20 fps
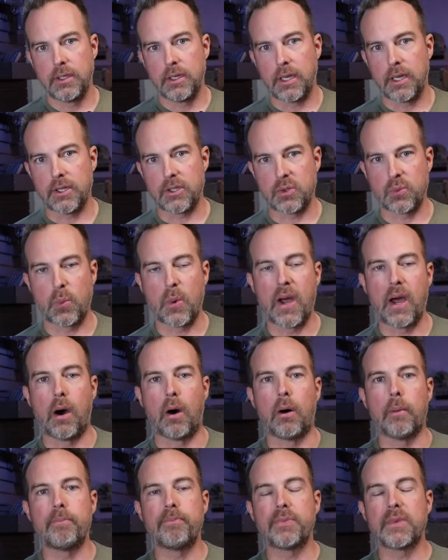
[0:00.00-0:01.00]
as
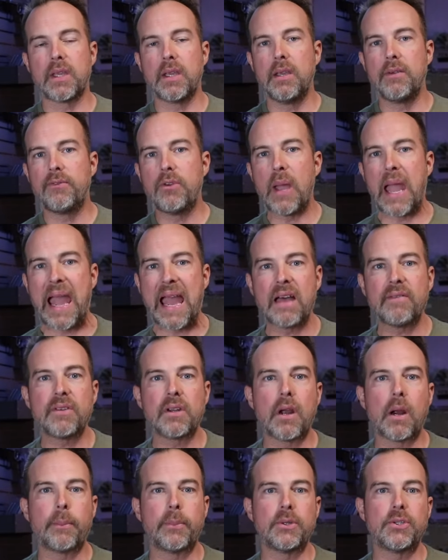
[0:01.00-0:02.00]
well. If you have
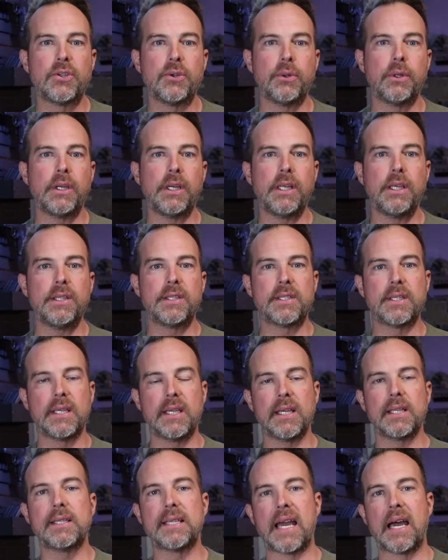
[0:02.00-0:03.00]
an opportunity to
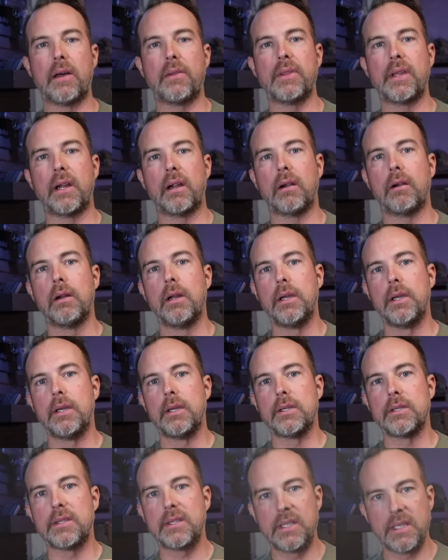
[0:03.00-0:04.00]
get down there
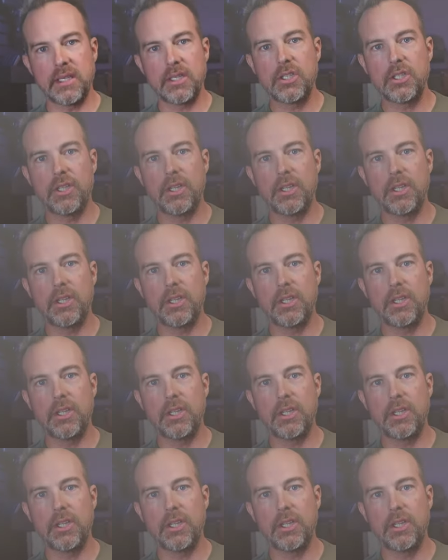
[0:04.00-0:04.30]
this